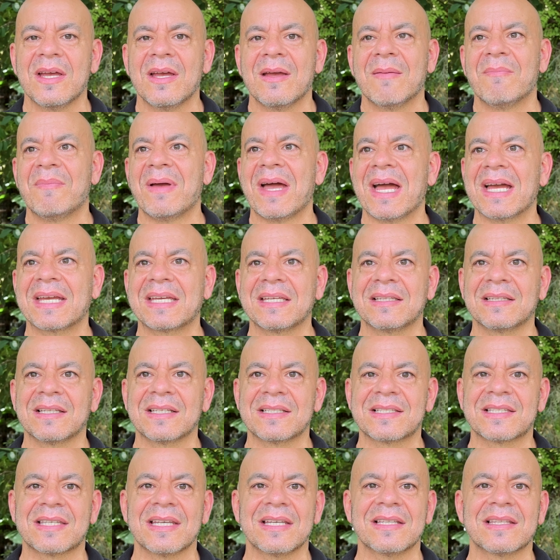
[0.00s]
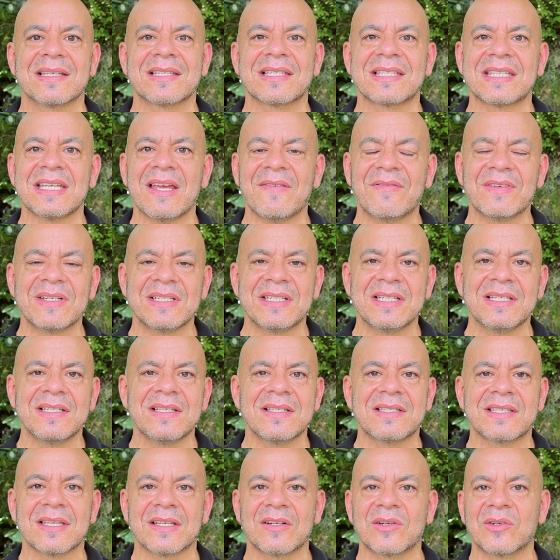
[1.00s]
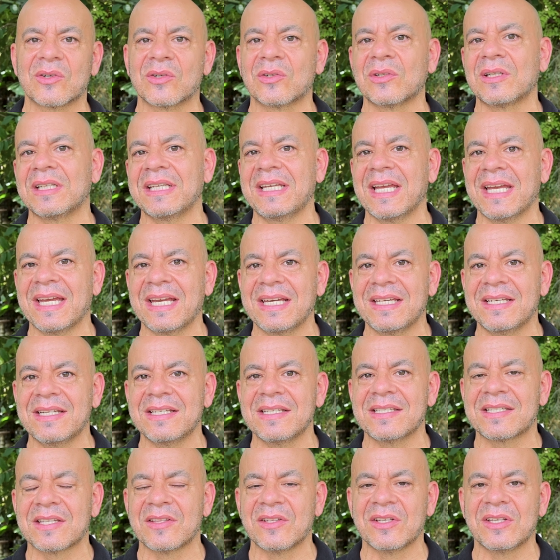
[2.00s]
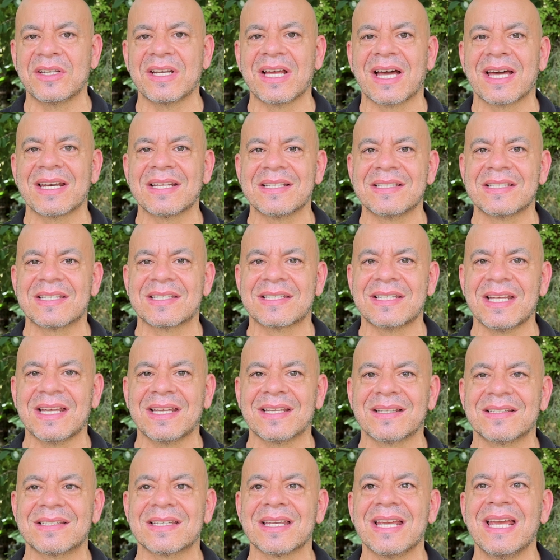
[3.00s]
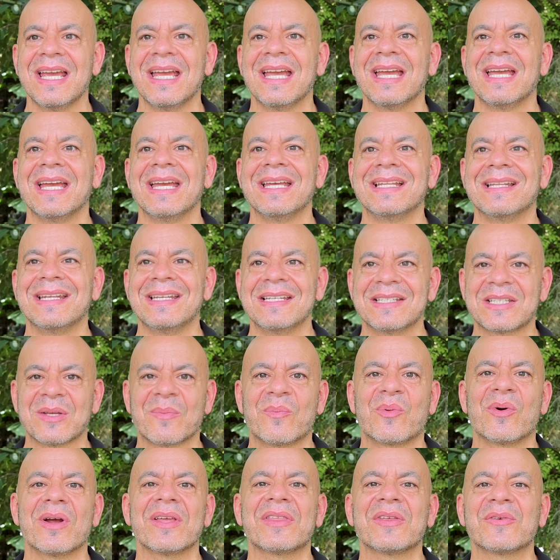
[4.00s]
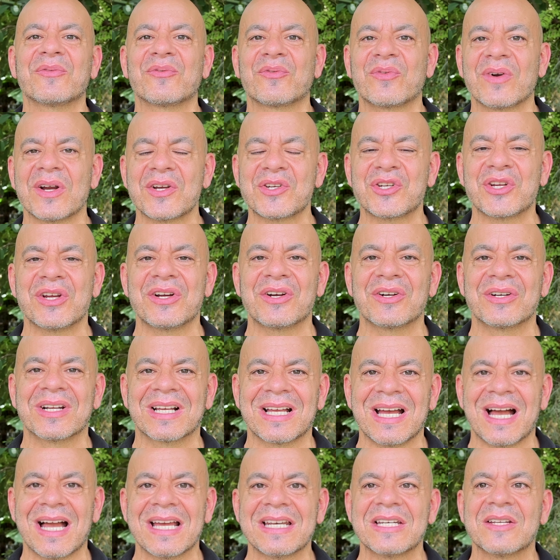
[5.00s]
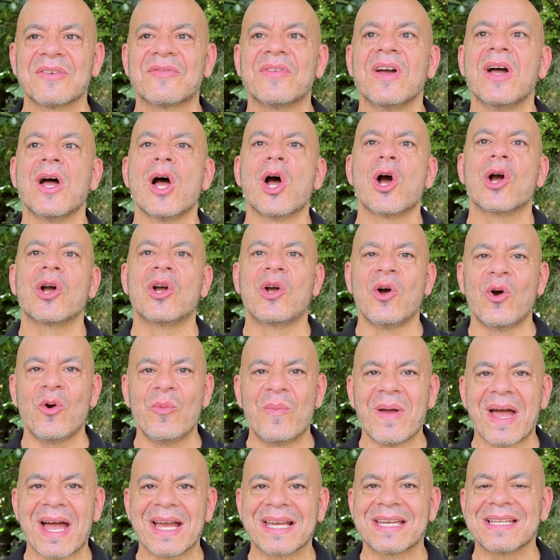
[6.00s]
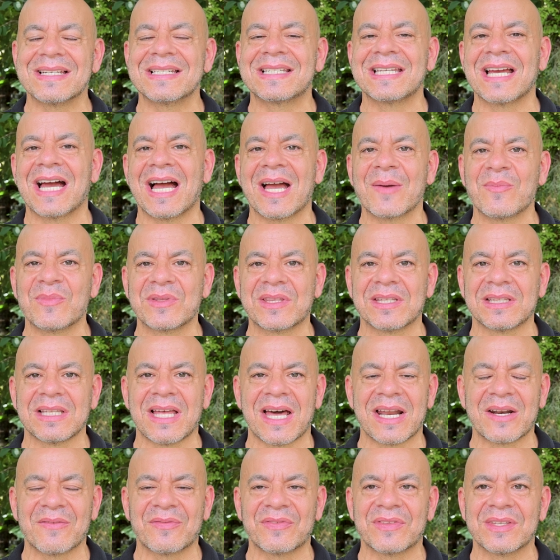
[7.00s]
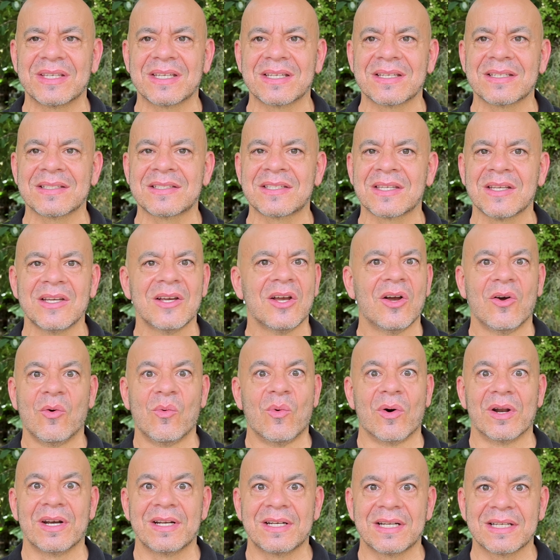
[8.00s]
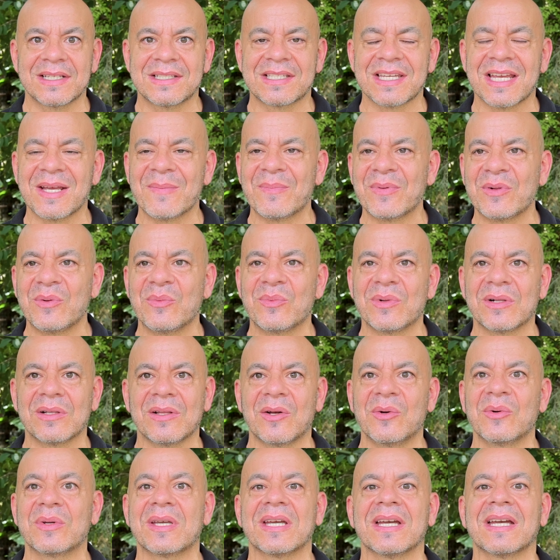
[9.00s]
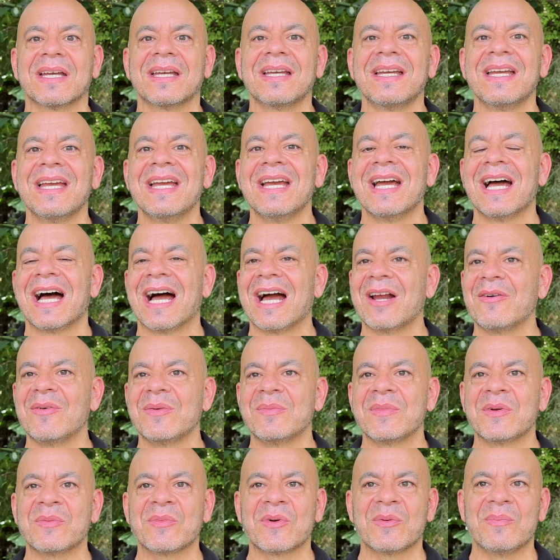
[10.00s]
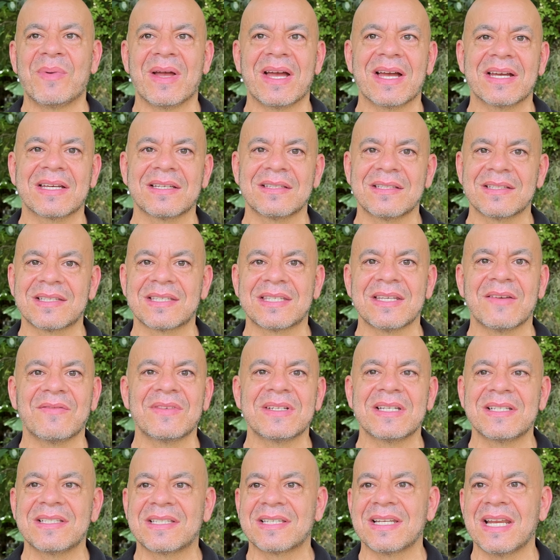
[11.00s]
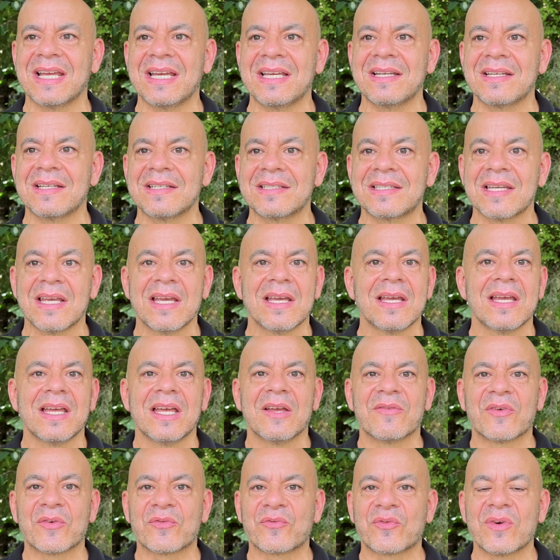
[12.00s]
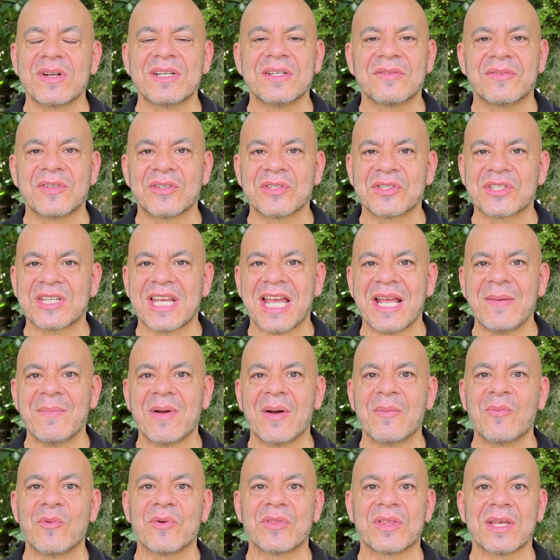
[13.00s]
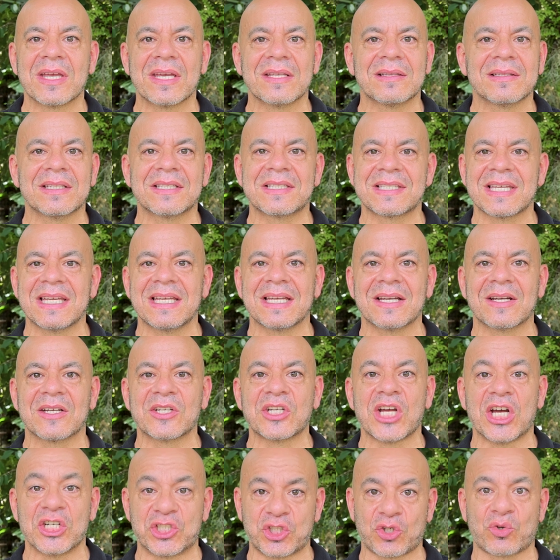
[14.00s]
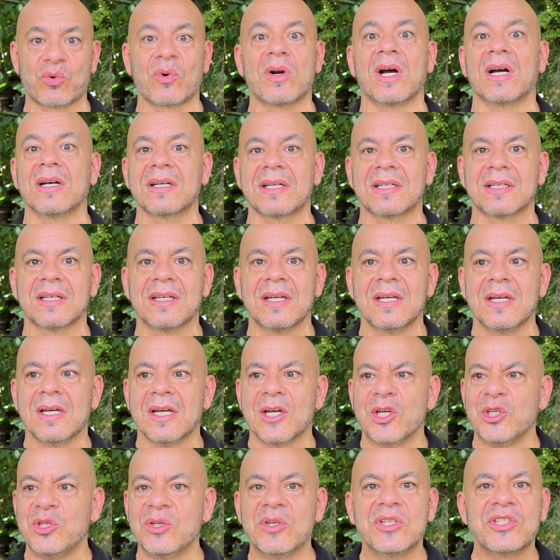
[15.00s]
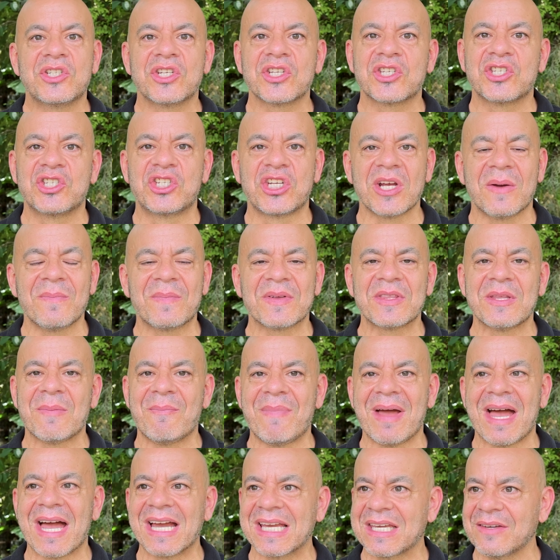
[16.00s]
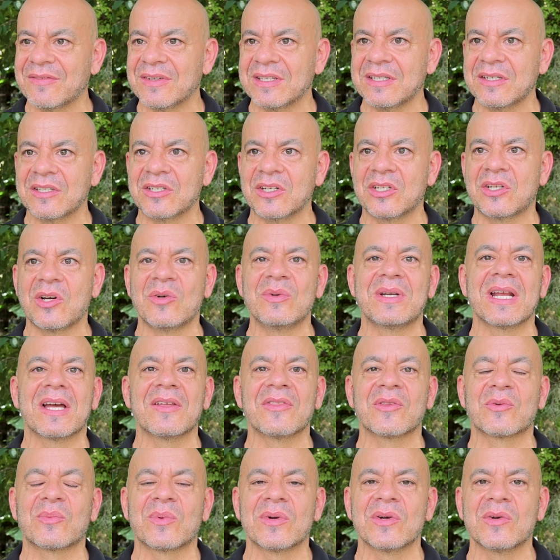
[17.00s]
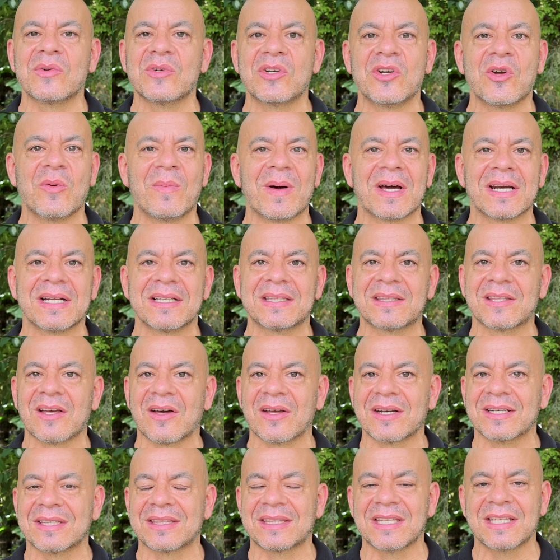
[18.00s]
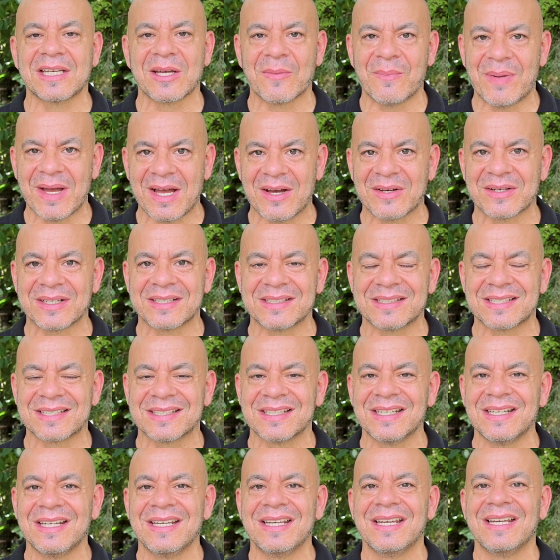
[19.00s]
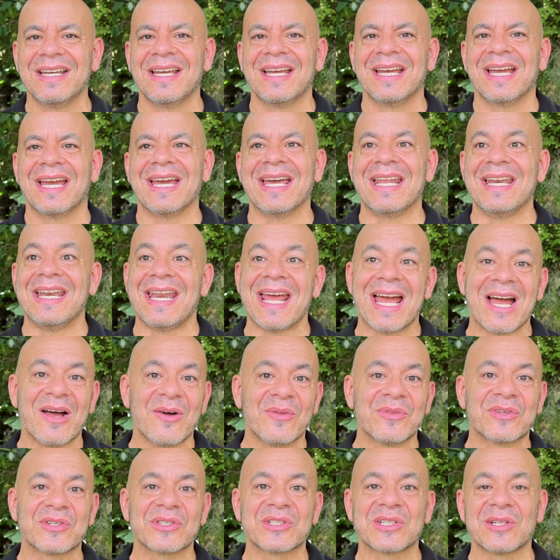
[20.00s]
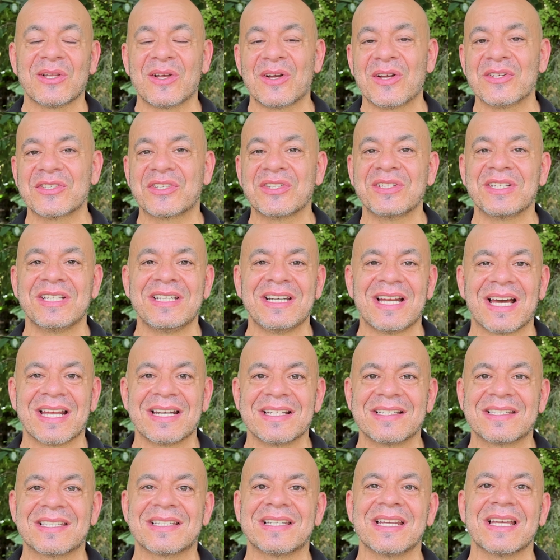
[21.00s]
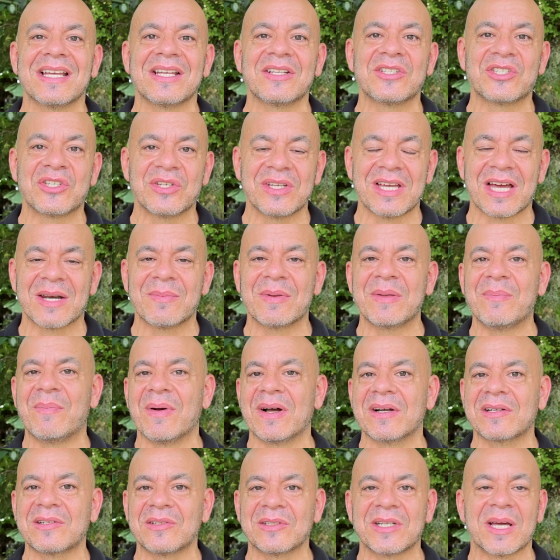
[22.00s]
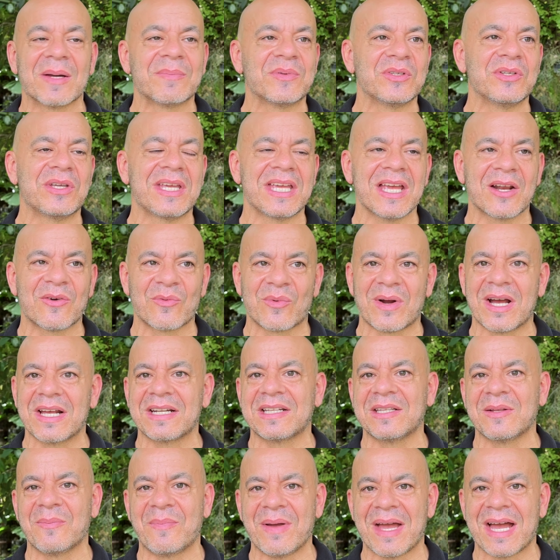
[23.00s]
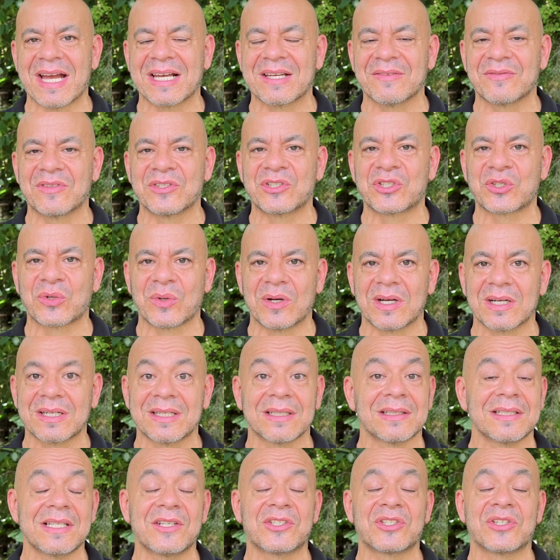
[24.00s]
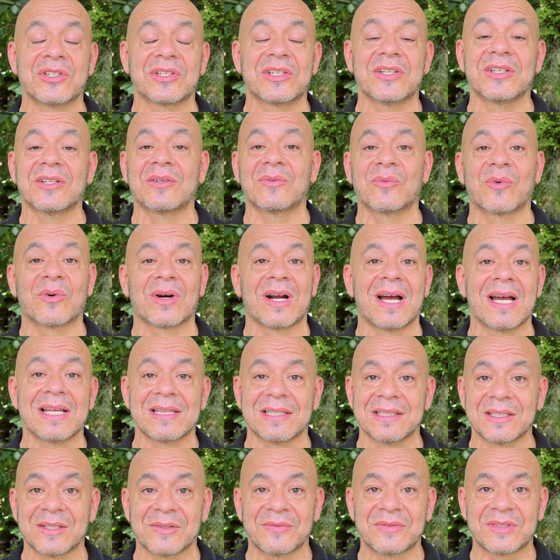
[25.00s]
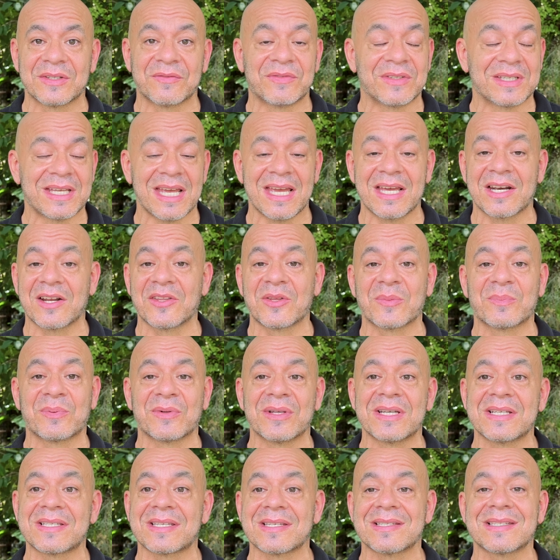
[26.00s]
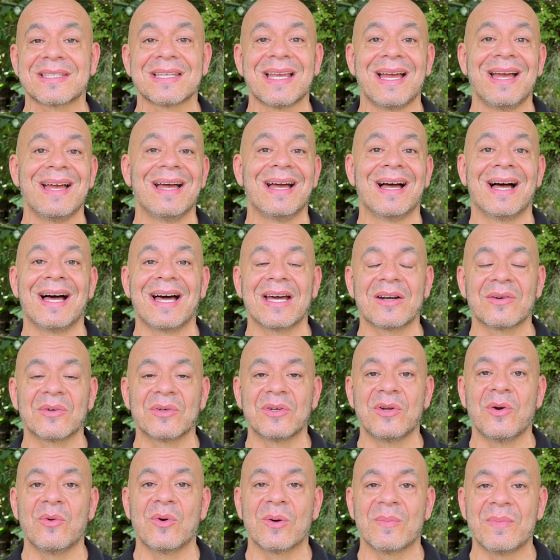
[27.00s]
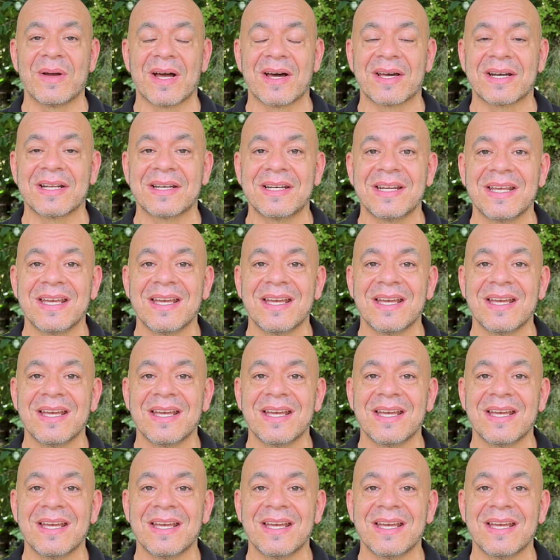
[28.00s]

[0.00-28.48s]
back in, let's say, the 70s and early 80s in the United States. It is a breath of fresh air to kind of go back in time with a lot of things. Want an example? Well, okay. I remember back in the 70s and 80s, if a friend of yours came up with a, let's say, a truck, you could just jump in the back of it and go down the road. Nobody thought a thing about it. And now there's laws in the United States. You got to be buckled up. You can't ride in the back of the truck. At least you couldn't where I lived. If you can other places, I don't know about it.